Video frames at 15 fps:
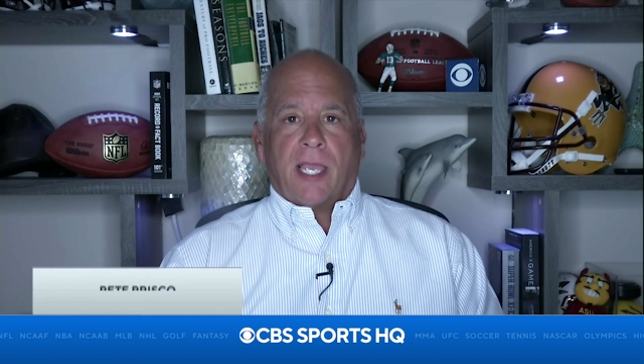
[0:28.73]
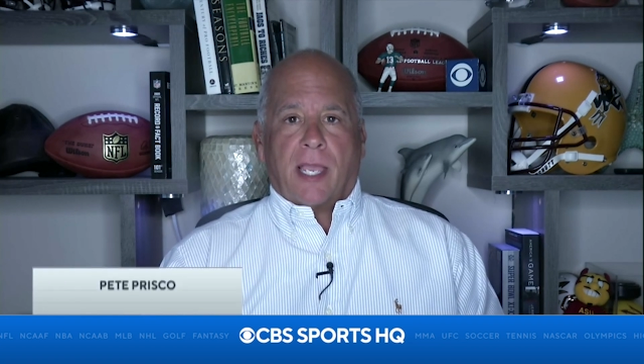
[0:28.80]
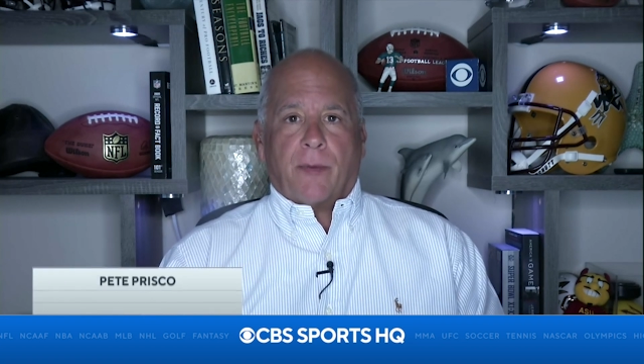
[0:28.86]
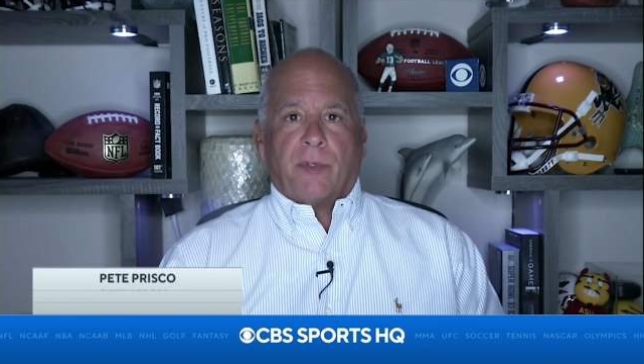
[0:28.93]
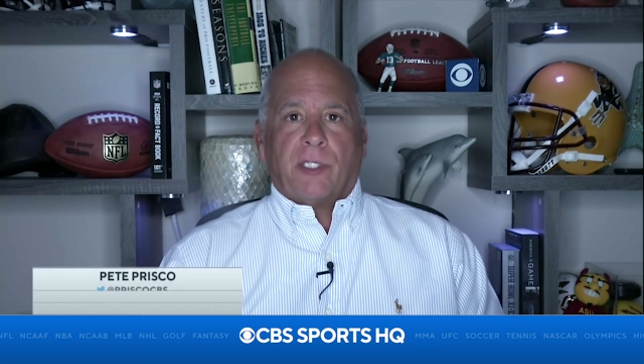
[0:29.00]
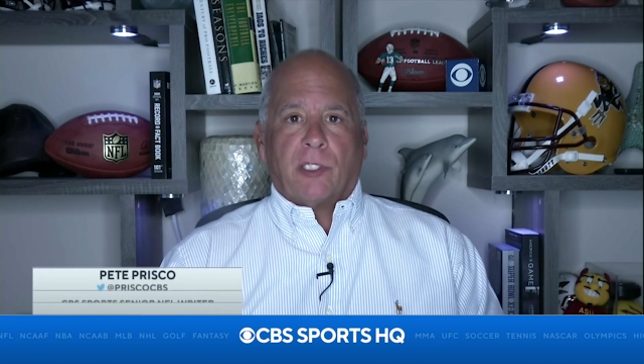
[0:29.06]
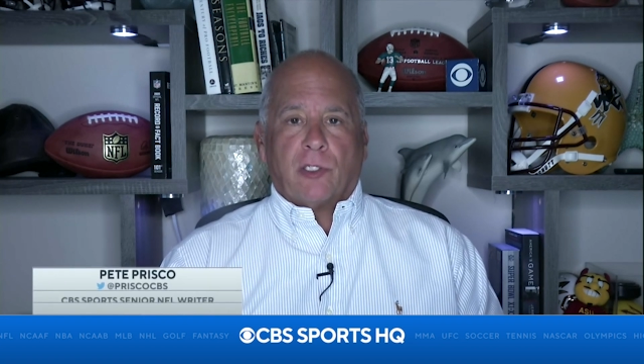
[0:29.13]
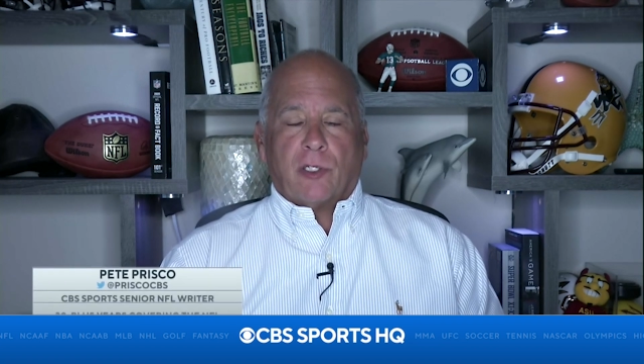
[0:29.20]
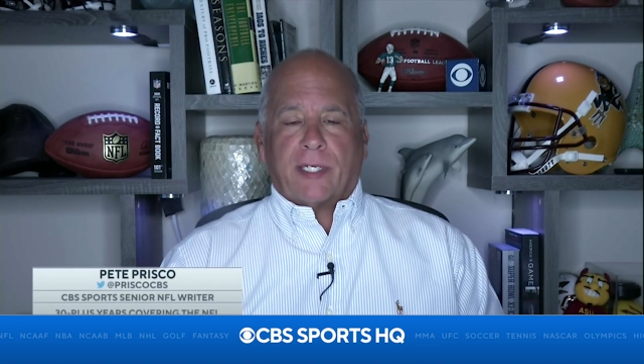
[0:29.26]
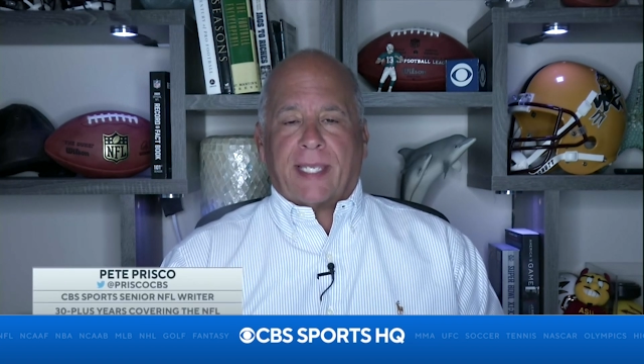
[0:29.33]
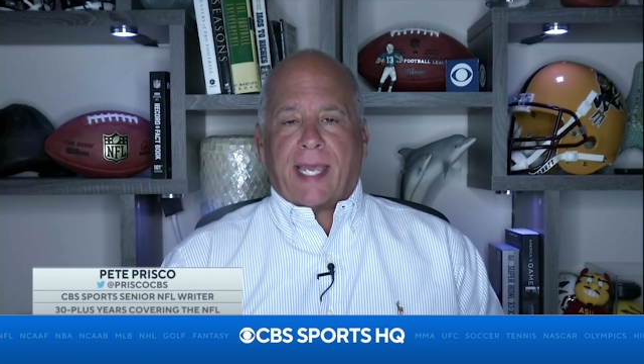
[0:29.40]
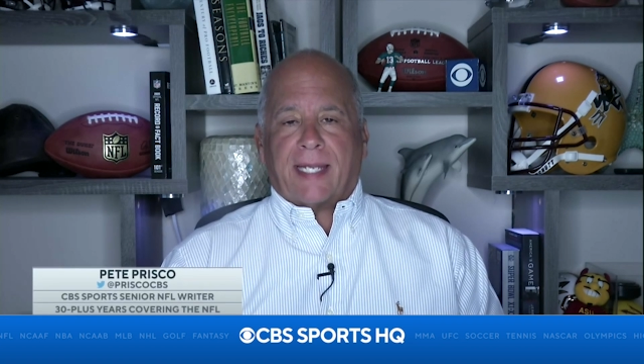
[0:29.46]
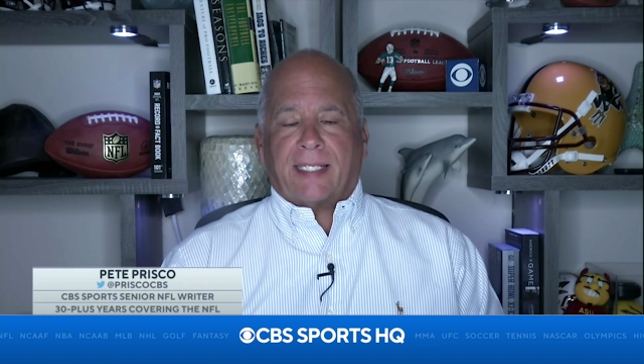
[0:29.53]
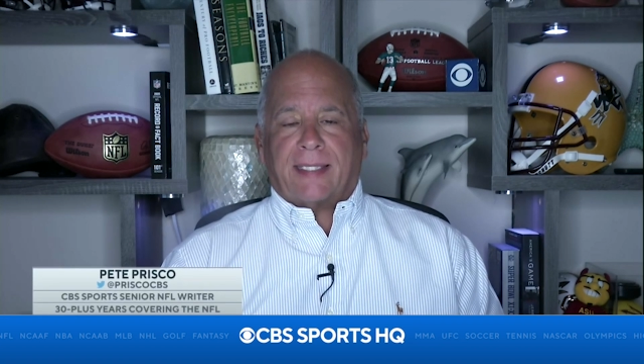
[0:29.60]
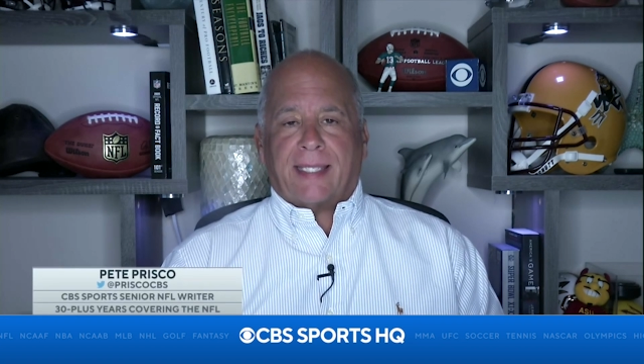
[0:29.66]
And when you
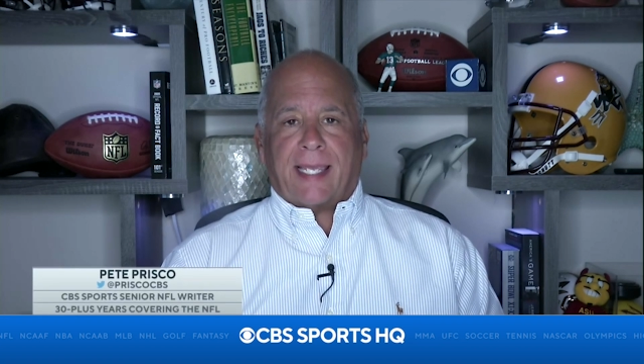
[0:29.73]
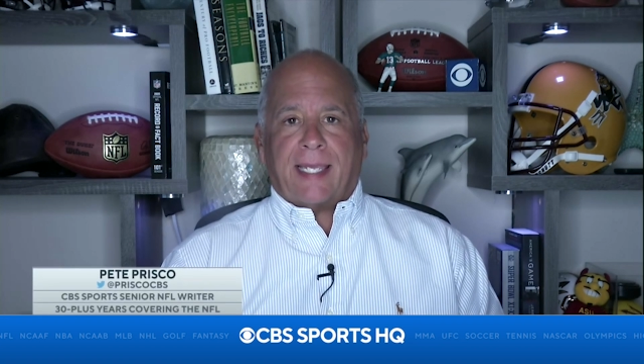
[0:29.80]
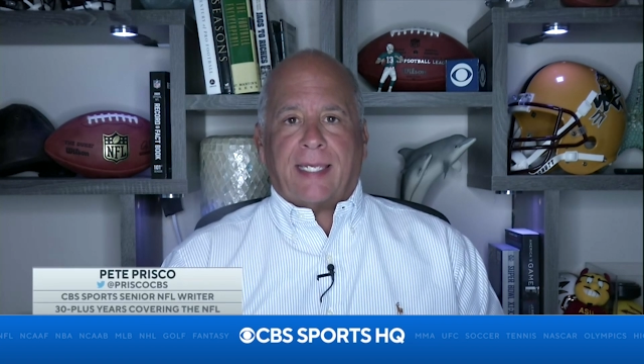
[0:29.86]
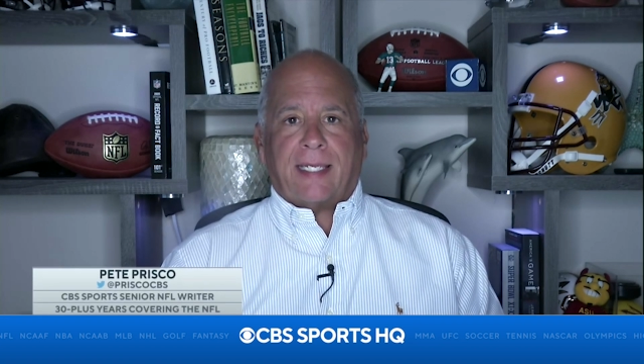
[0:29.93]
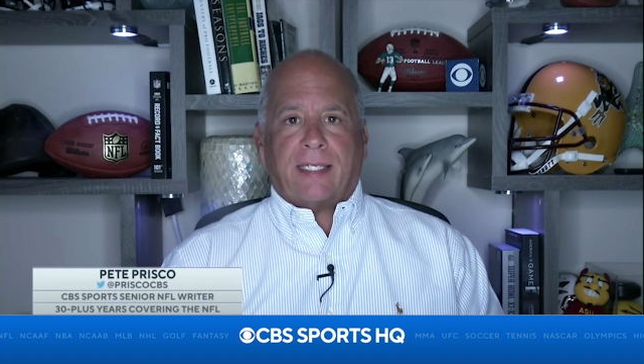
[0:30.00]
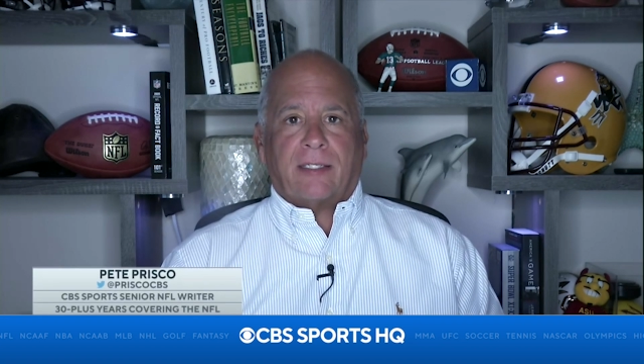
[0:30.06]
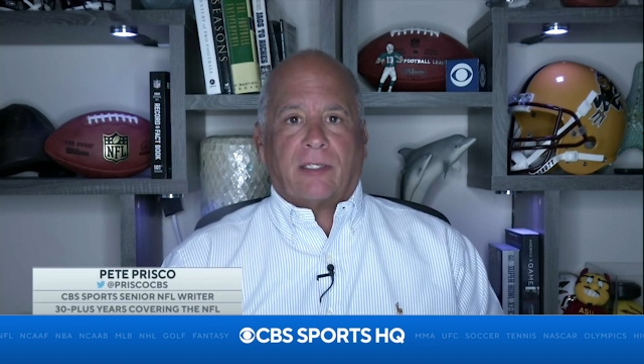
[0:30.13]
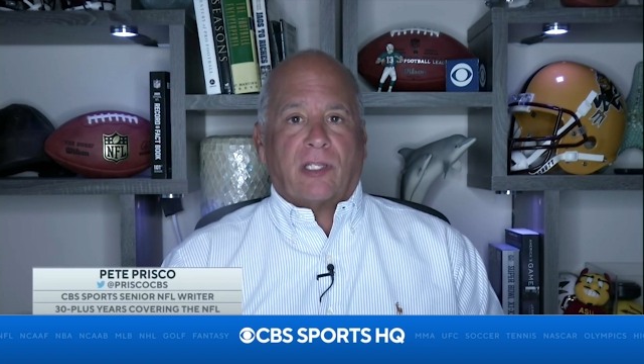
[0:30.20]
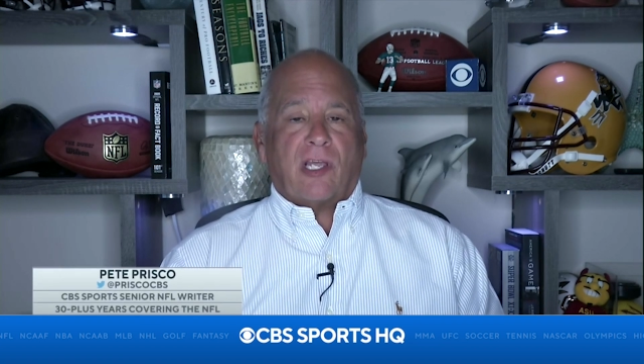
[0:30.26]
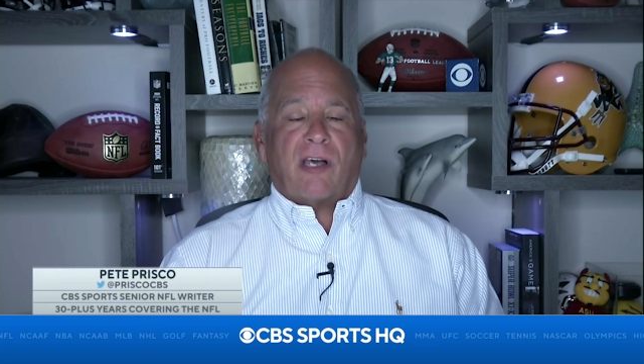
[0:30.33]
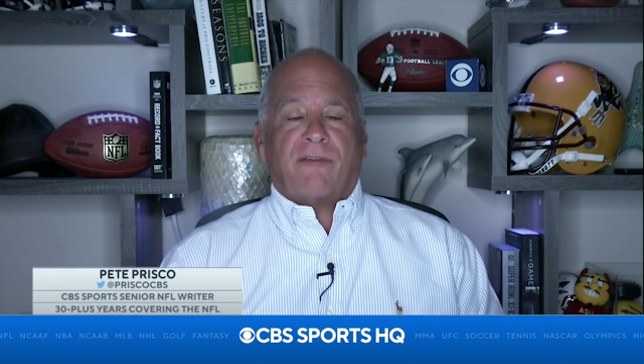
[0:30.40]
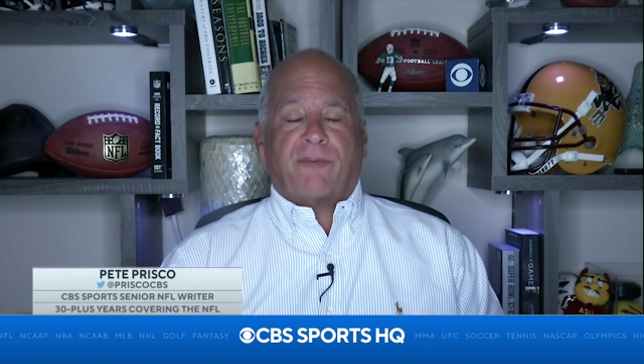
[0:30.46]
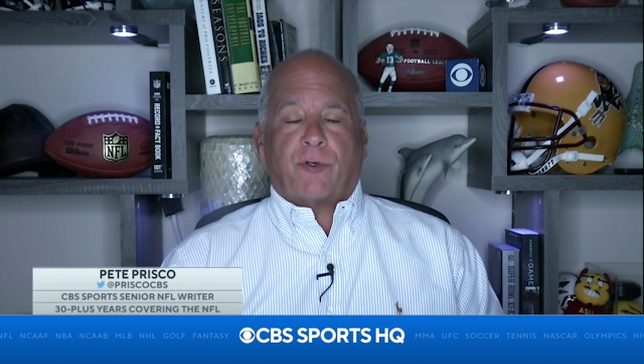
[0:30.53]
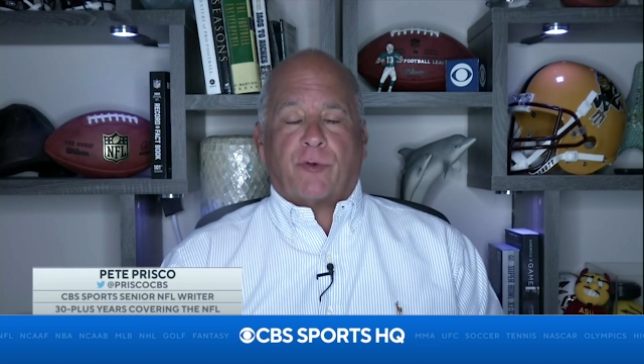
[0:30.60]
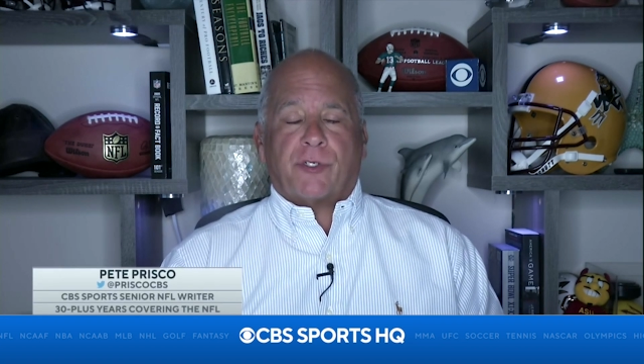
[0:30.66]
look at it, they love